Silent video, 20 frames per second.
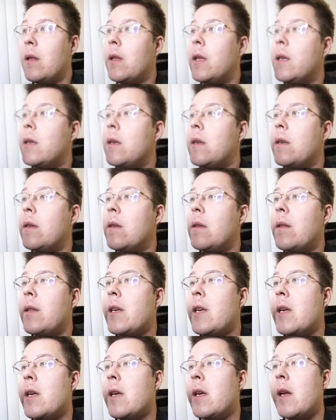This is
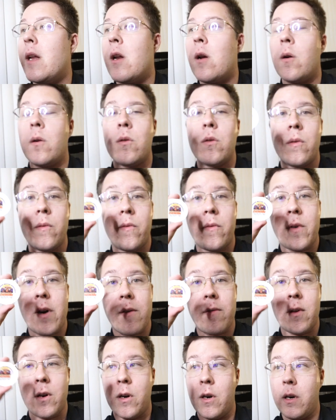the inaugural
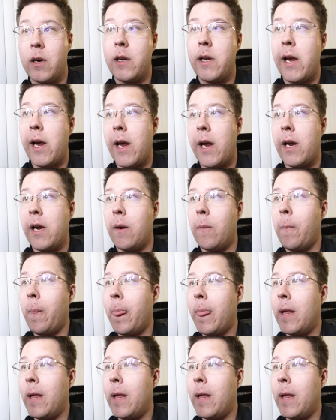500K